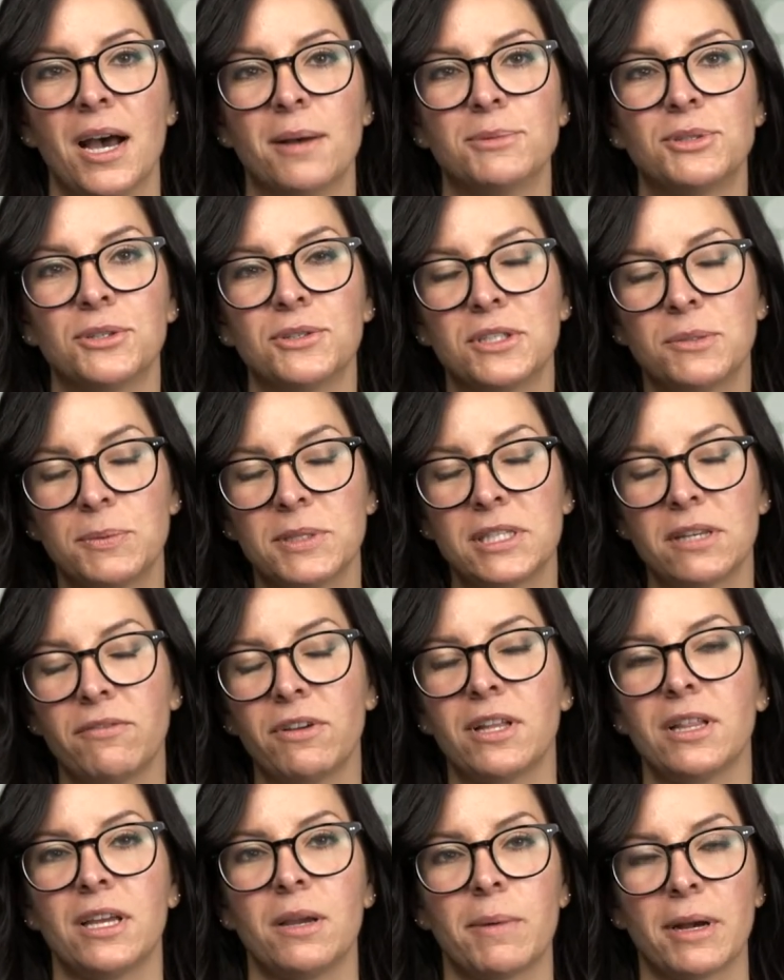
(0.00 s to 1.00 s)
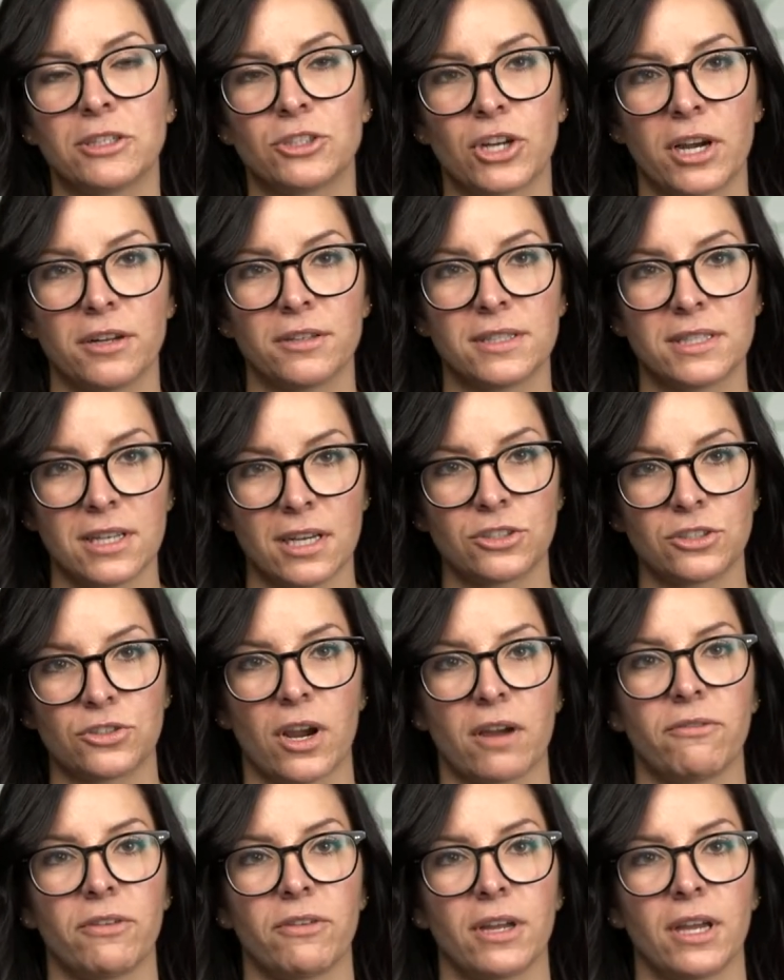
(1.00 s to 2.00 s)
So specifically about child sex
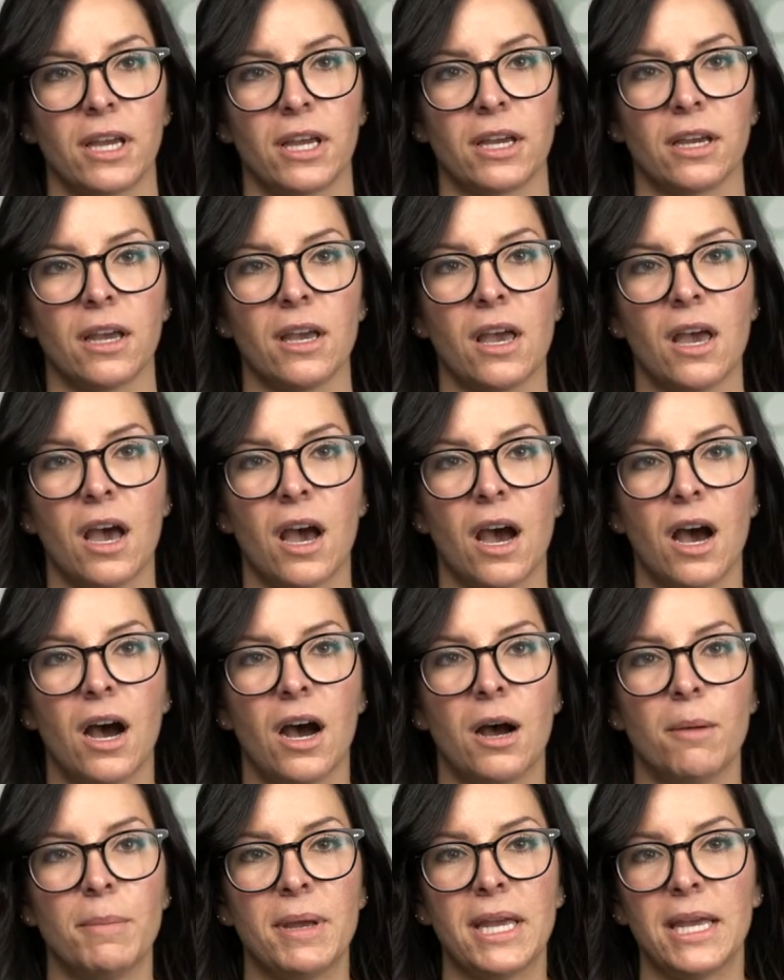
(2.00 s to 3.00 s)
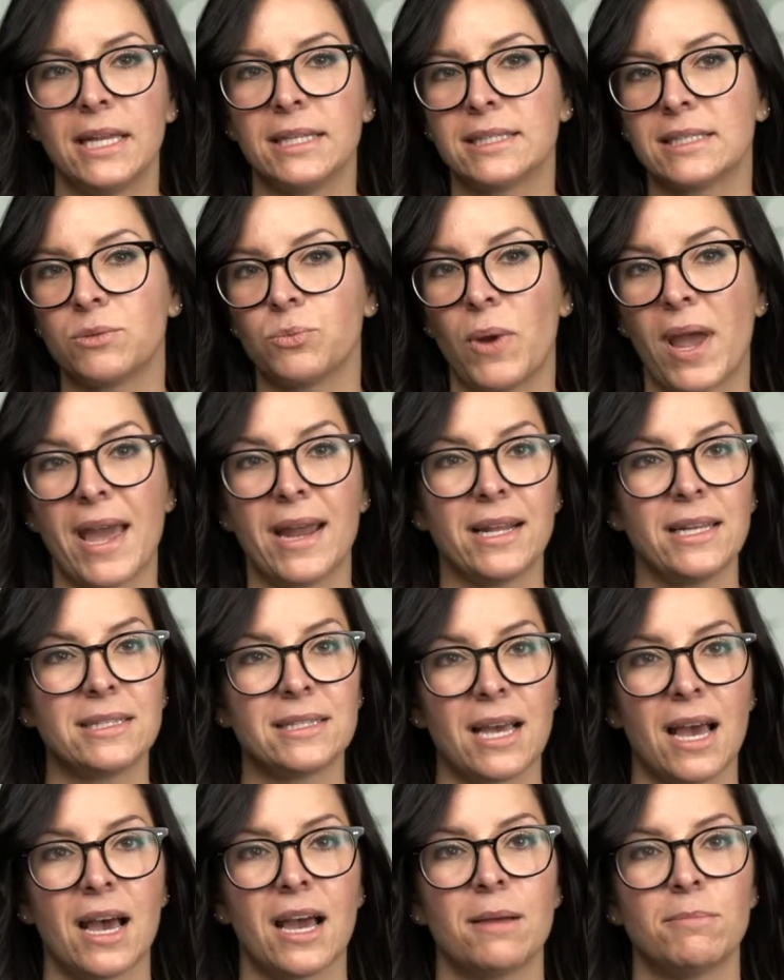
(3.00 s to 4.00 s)
trafficking, it's any
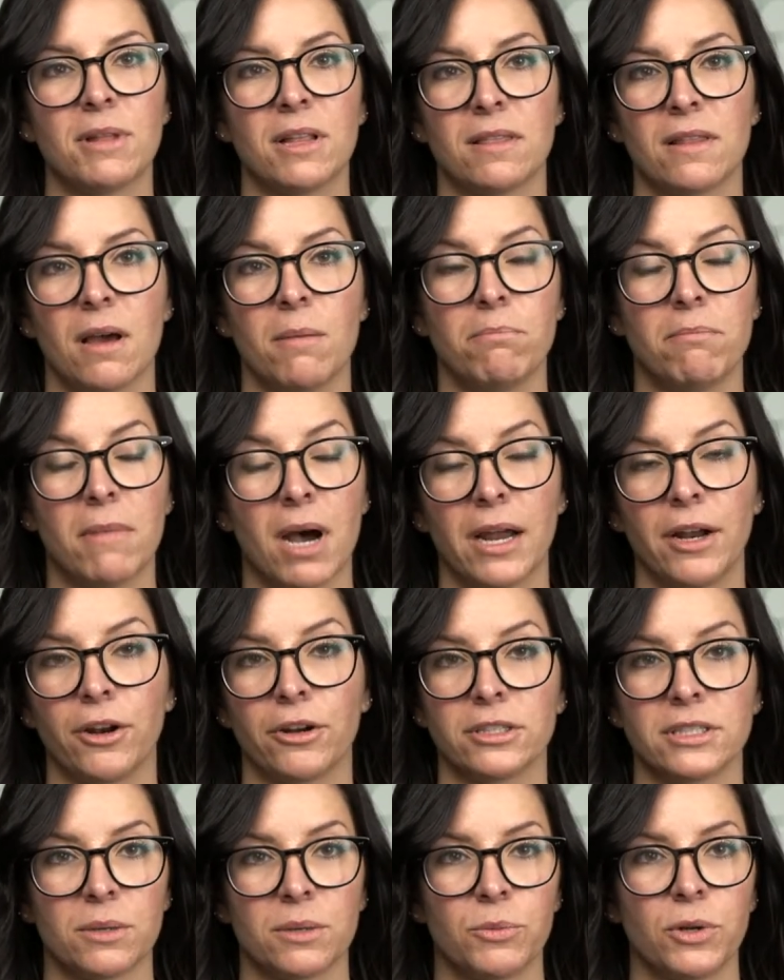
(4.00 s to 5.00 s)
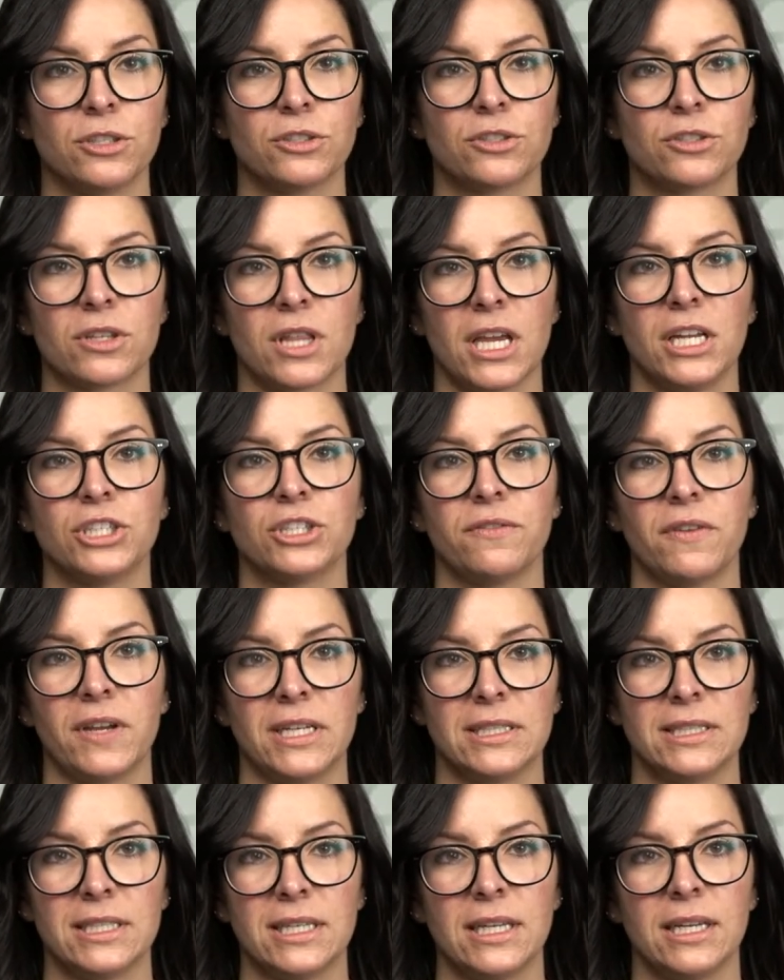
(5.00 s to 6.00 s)
time that a minor, someone under the age of
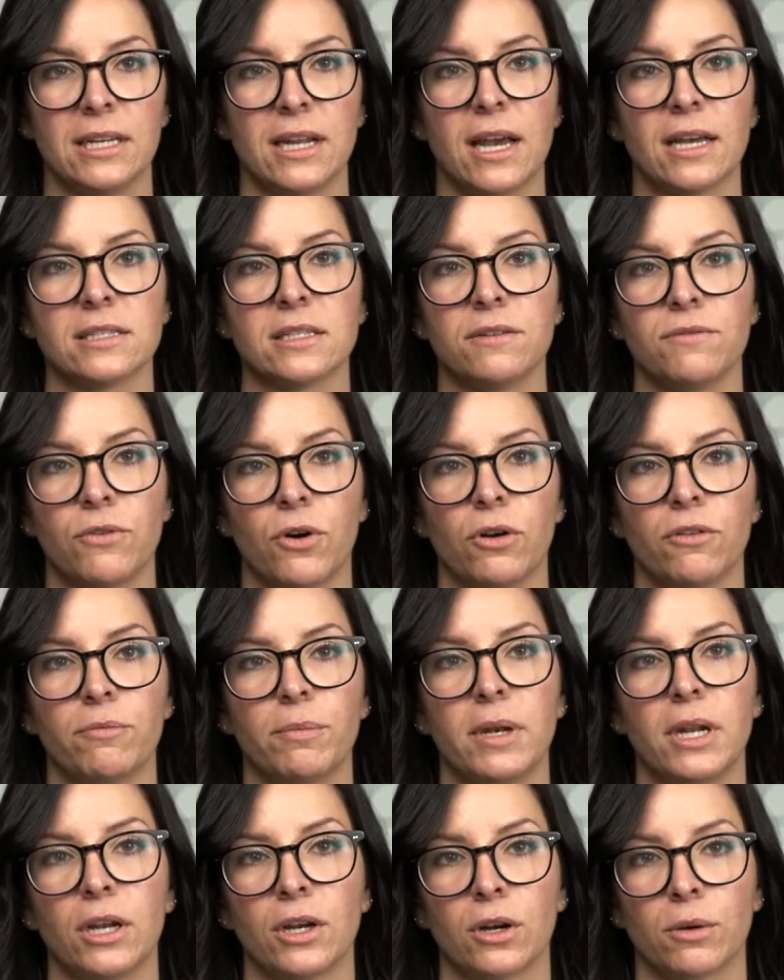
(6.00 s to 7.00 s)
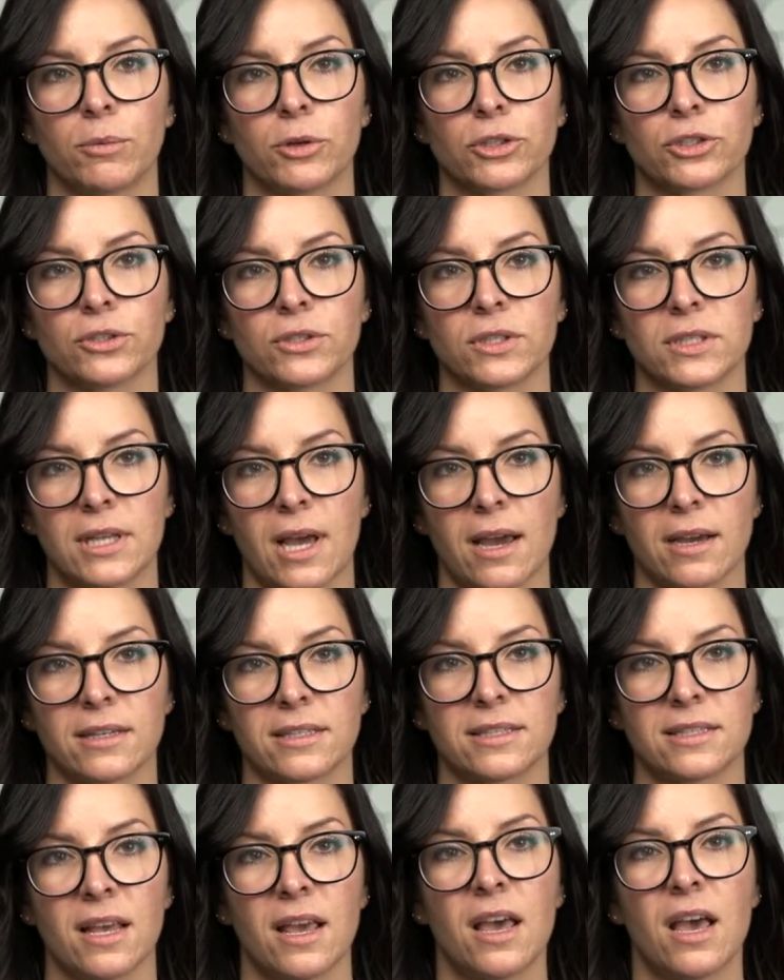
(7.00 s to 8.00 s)
18, has involvement in commercial
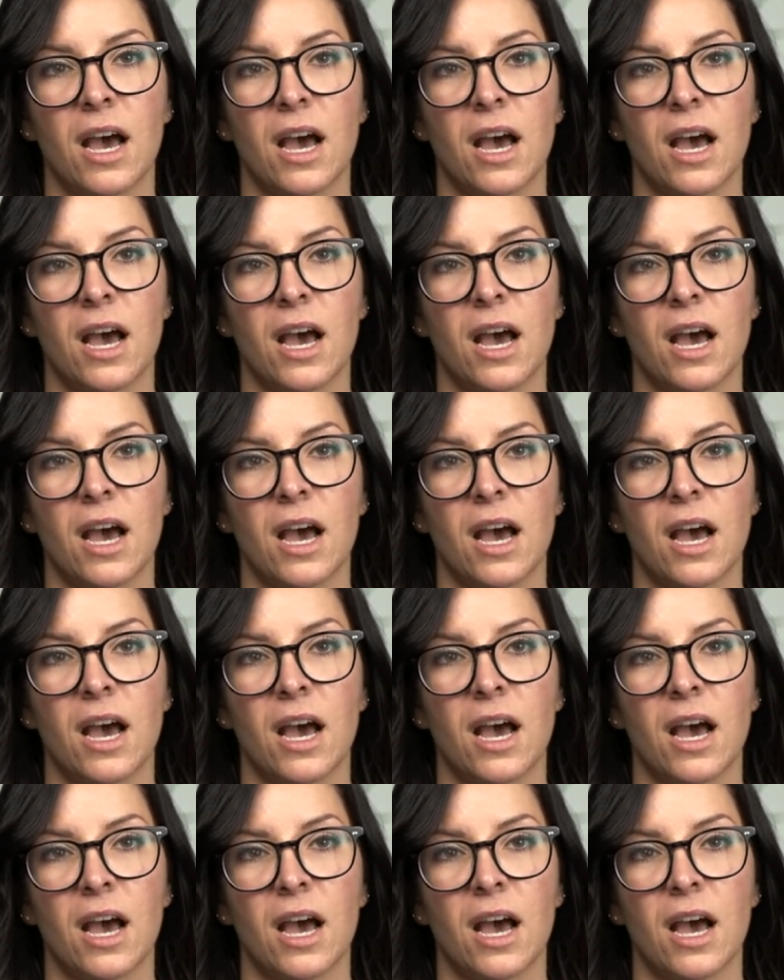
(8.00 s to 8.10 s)
sex.